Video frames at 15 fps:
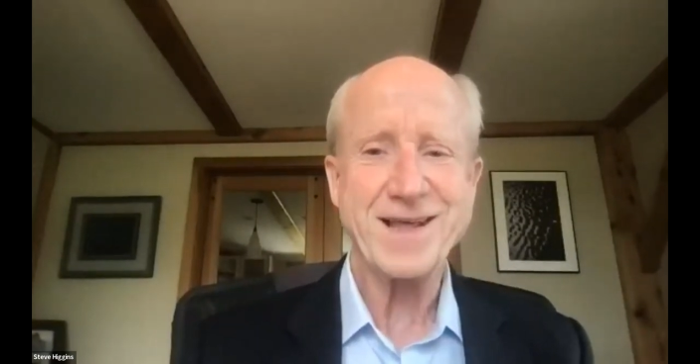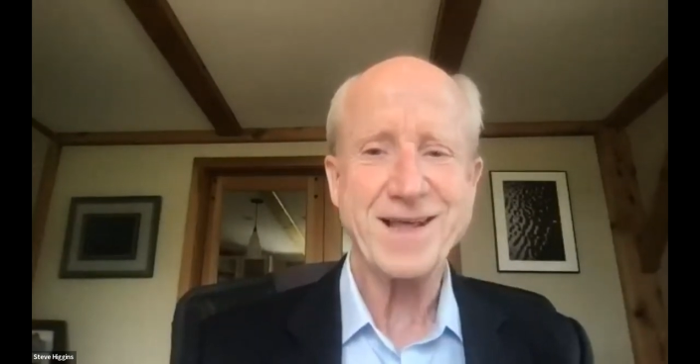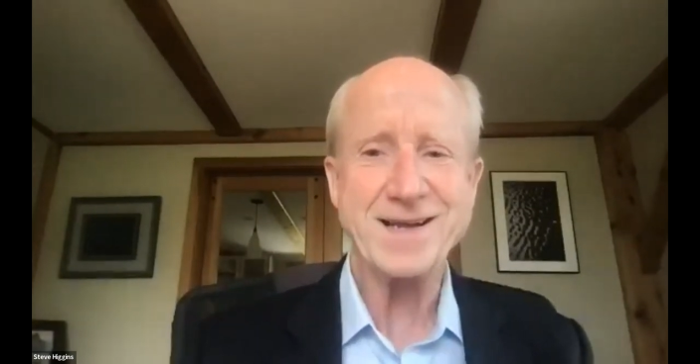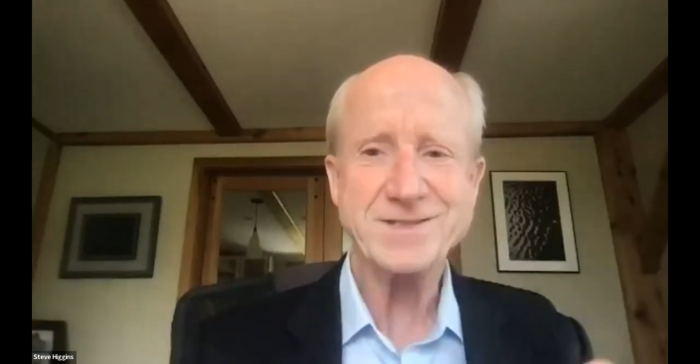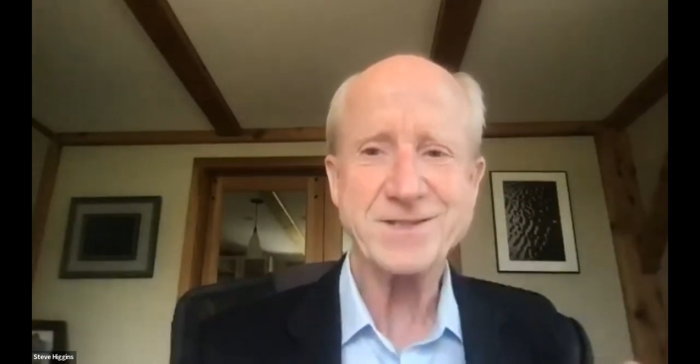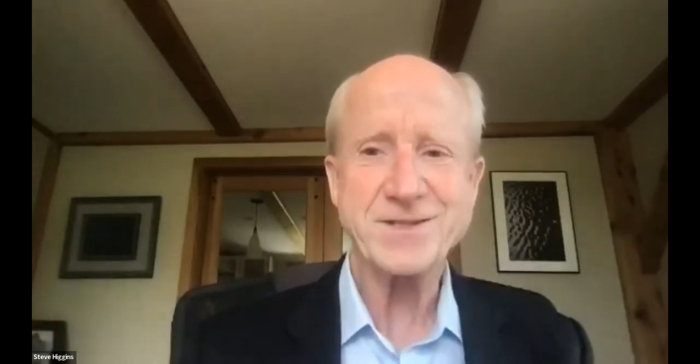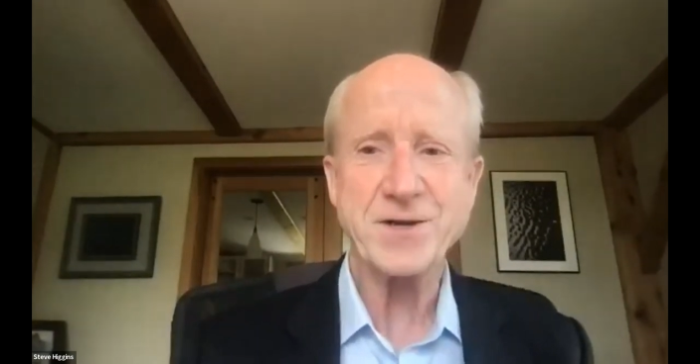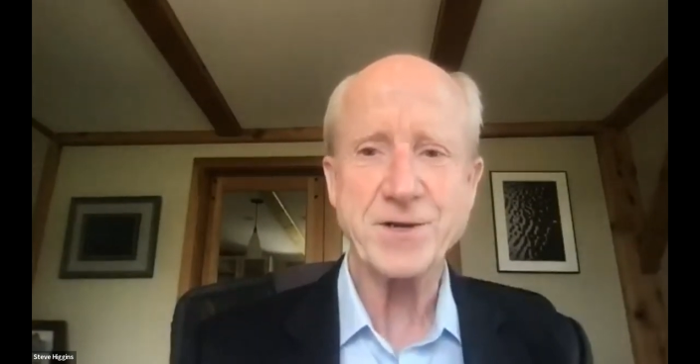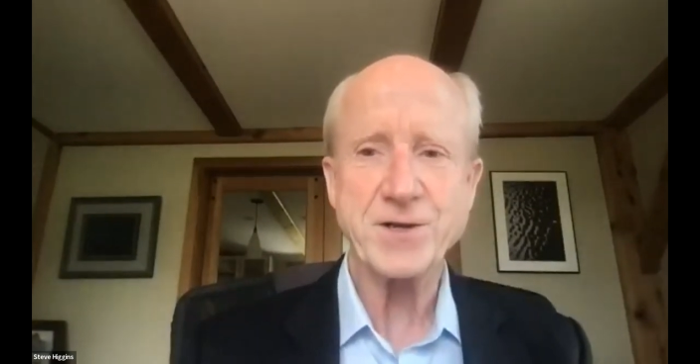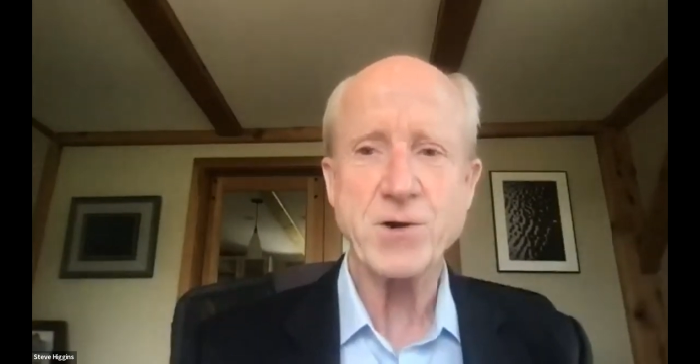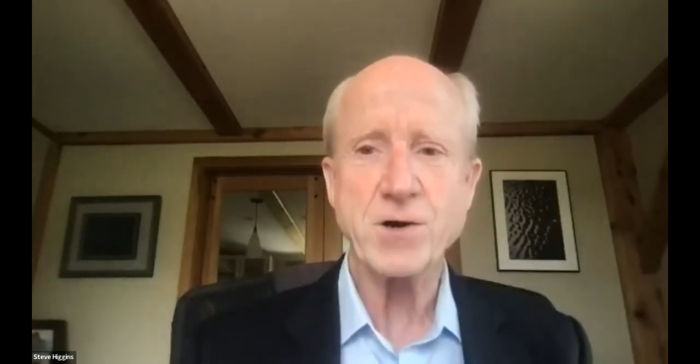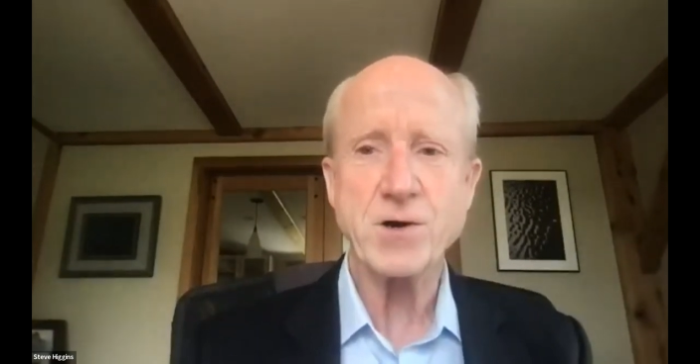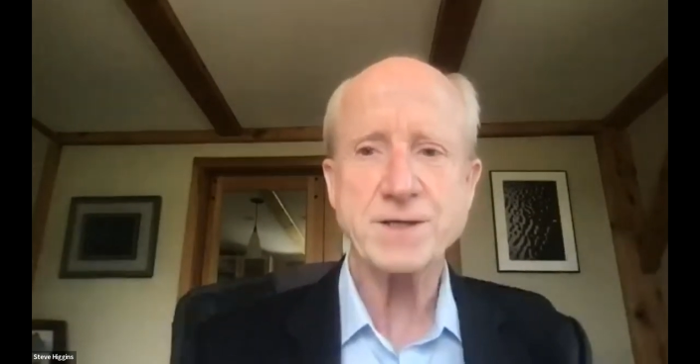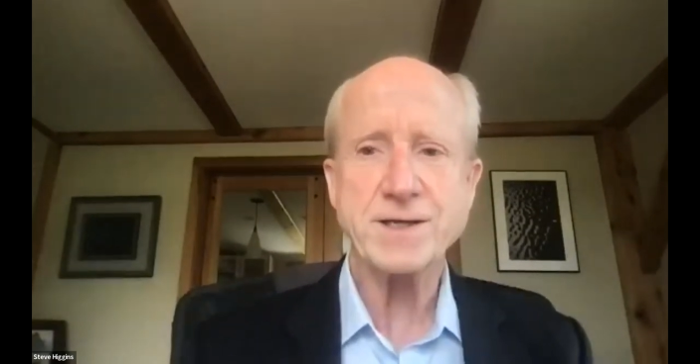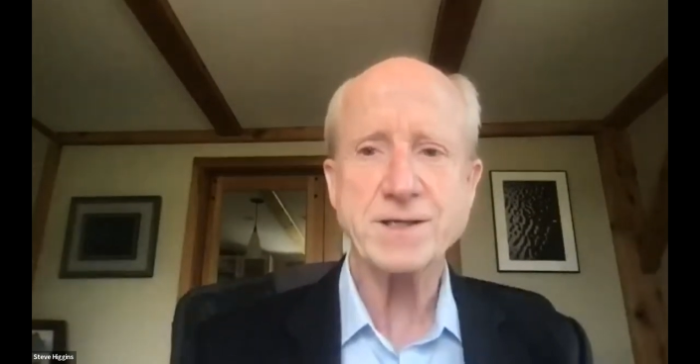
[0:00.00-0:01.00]
Thanks to the
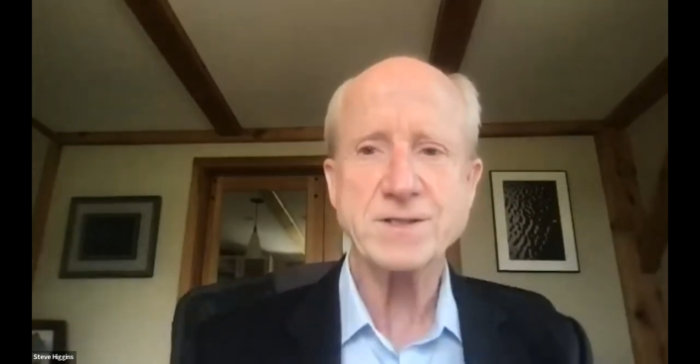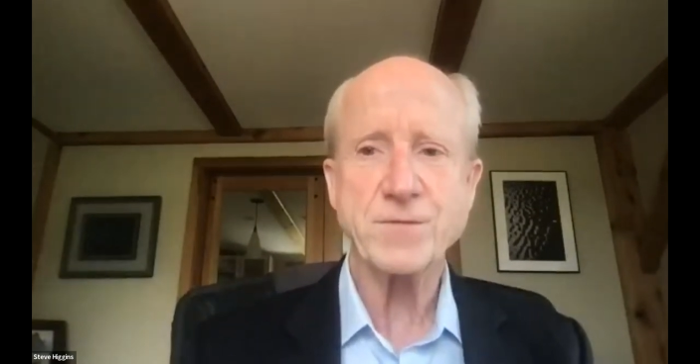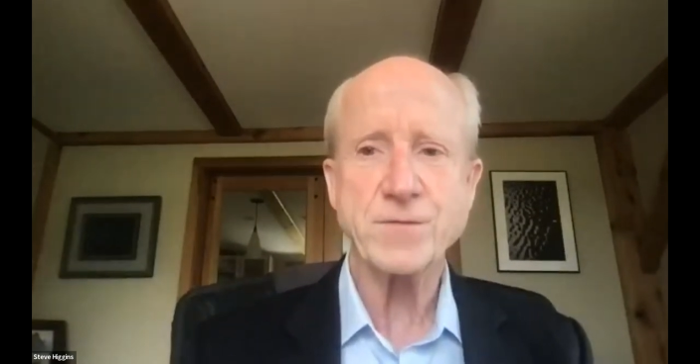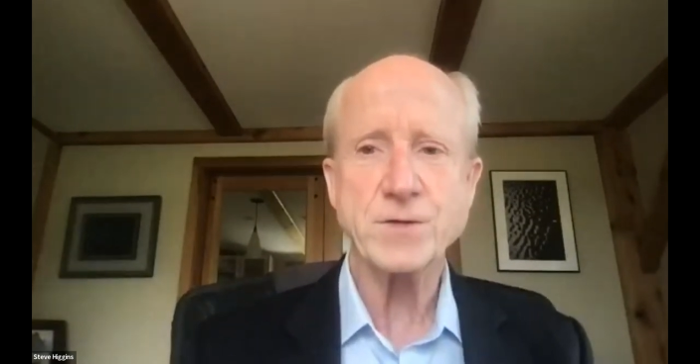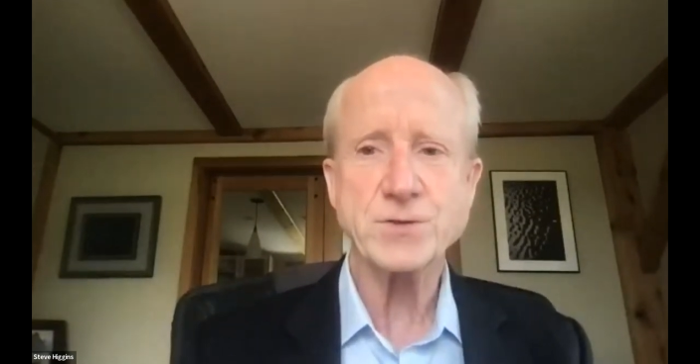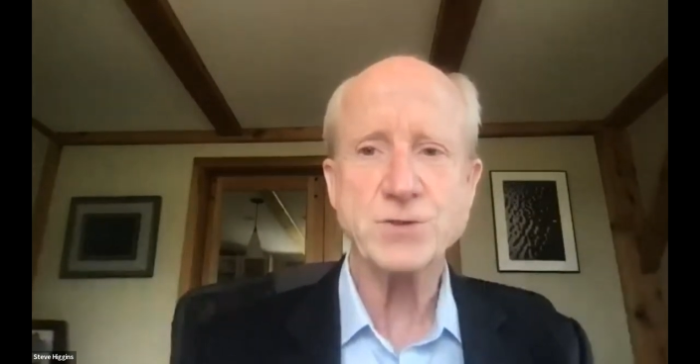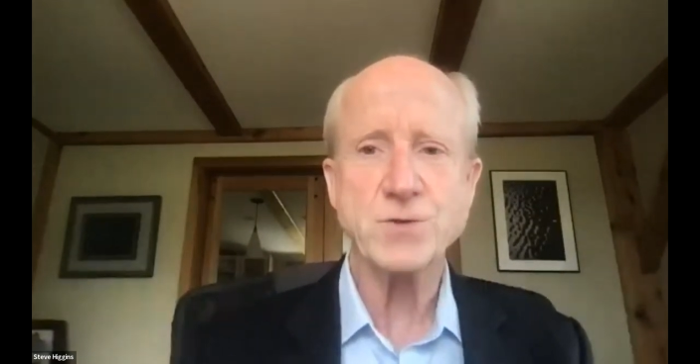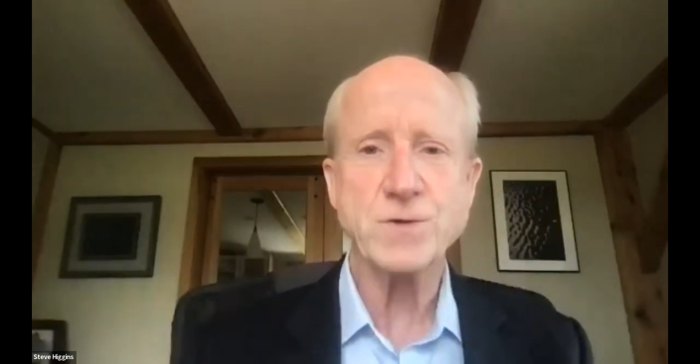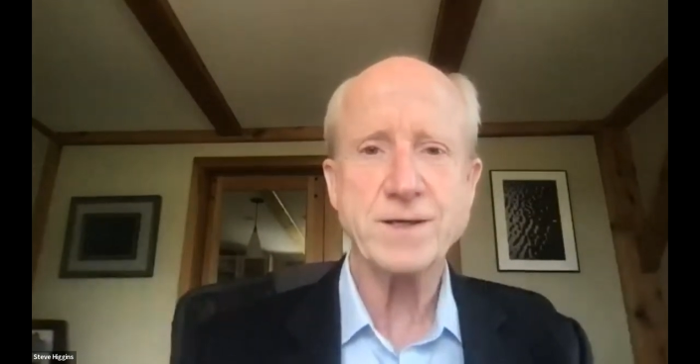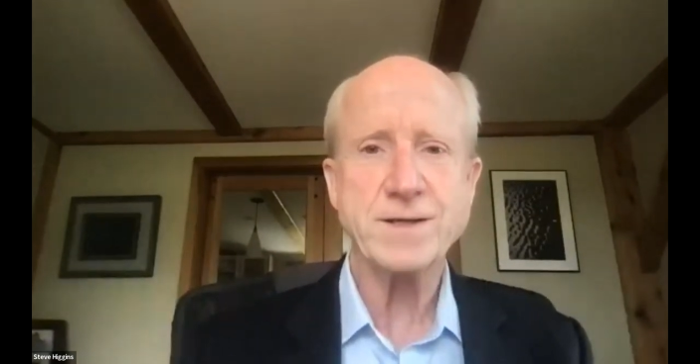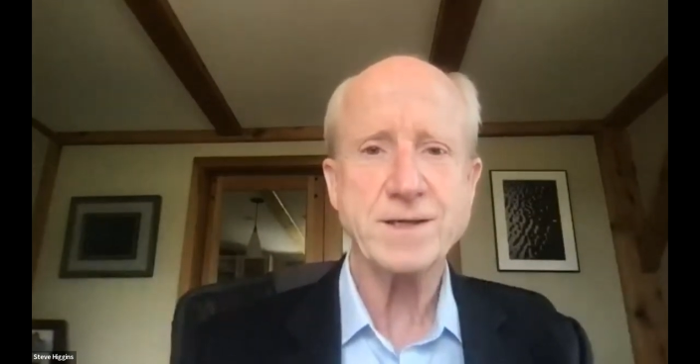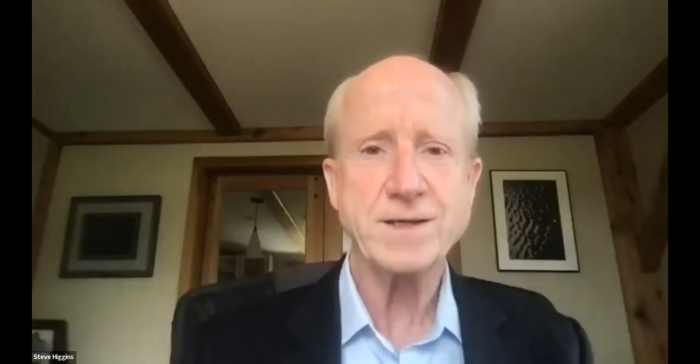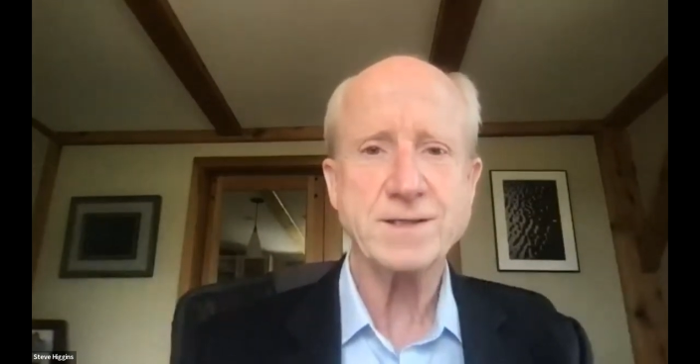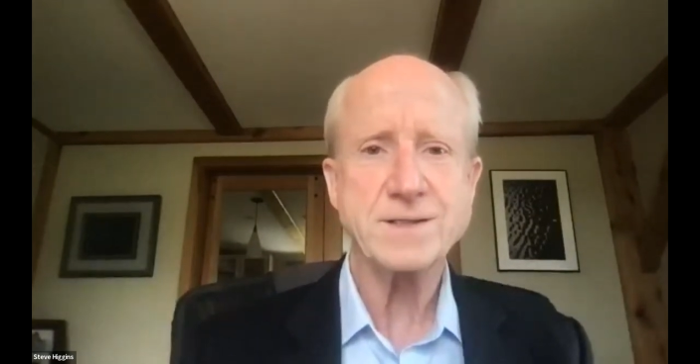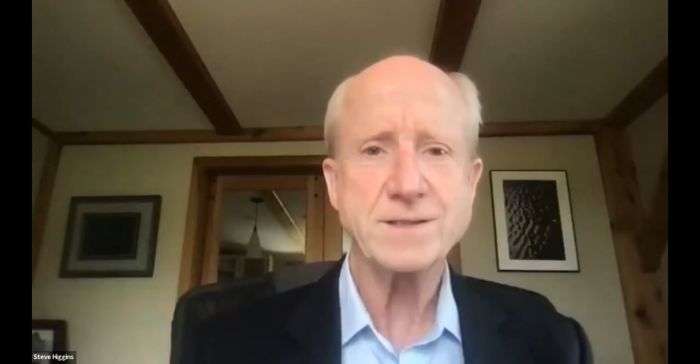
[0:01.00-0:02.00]
audience for
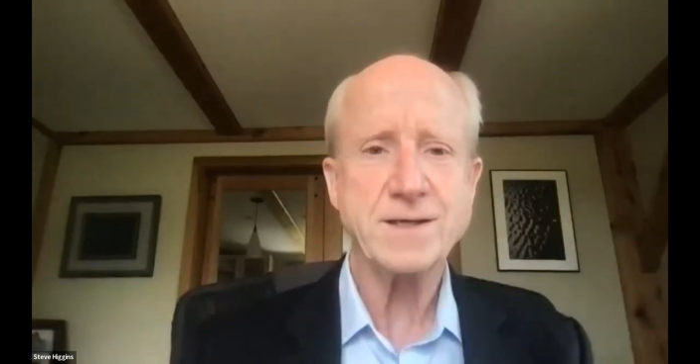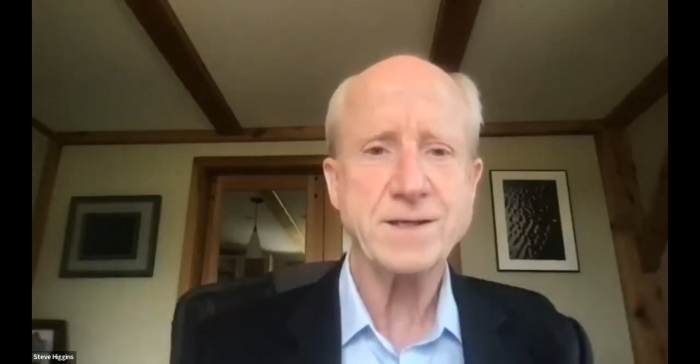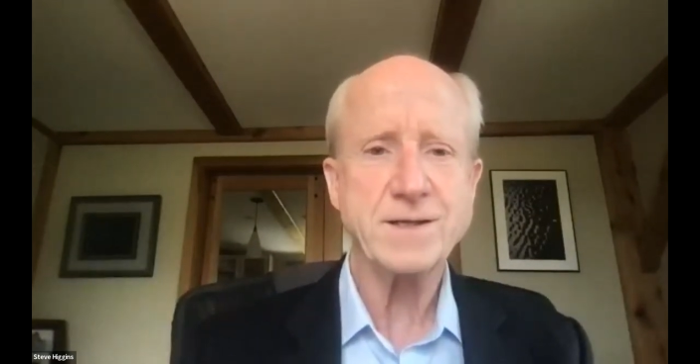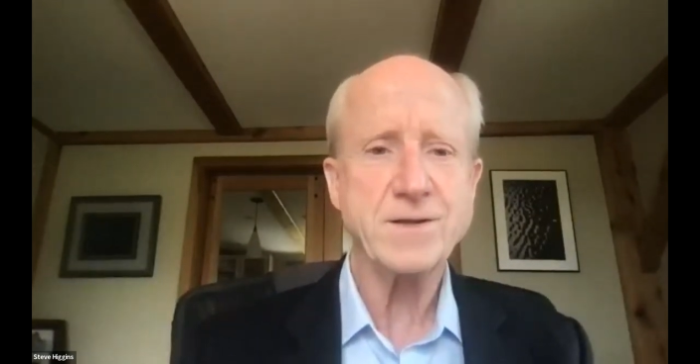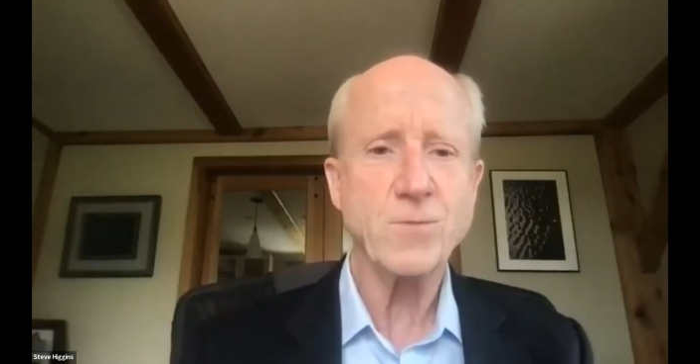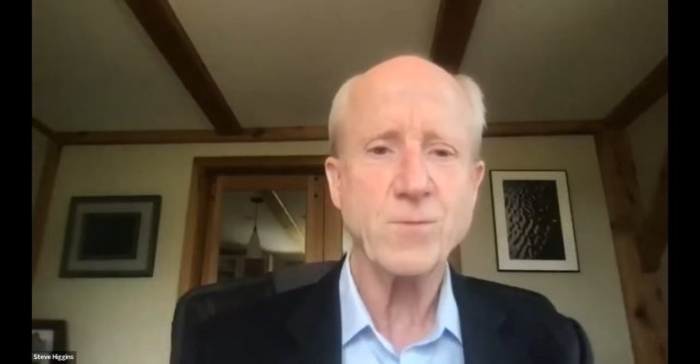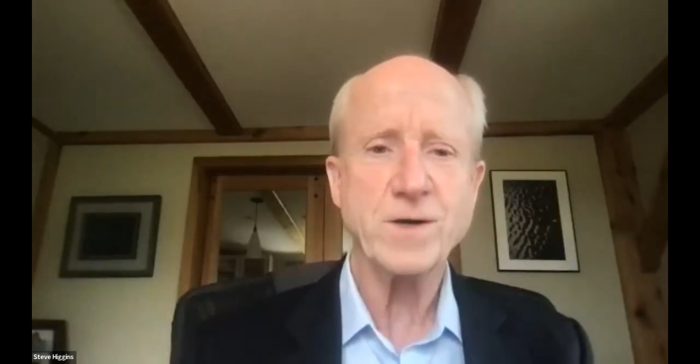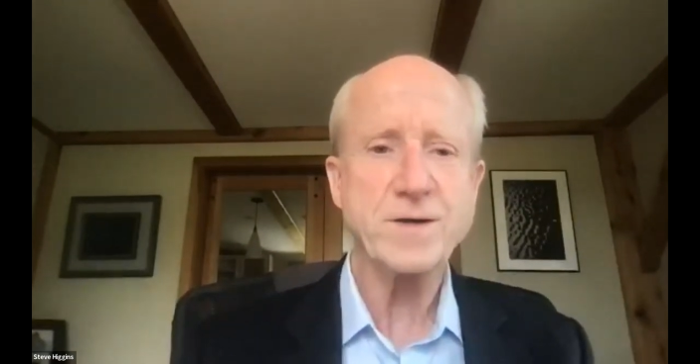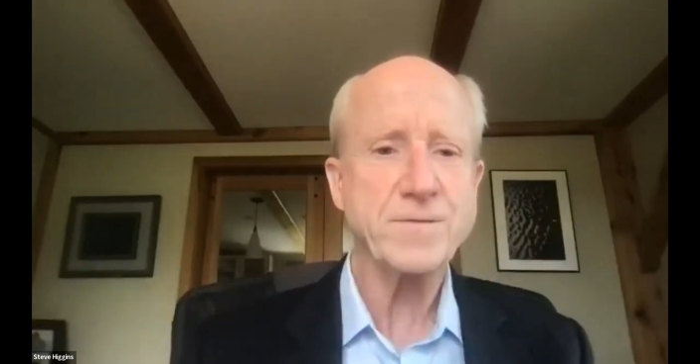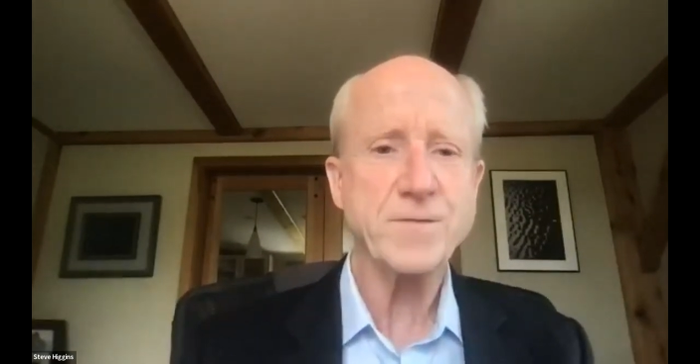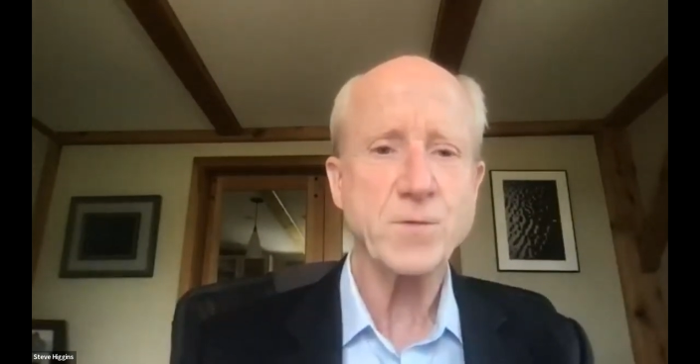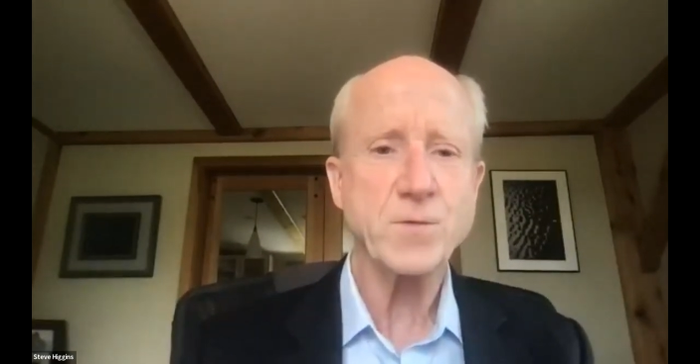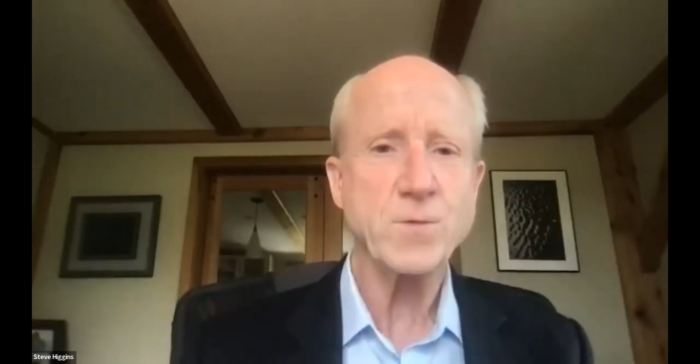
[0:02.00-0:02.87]
joining us and the wonderful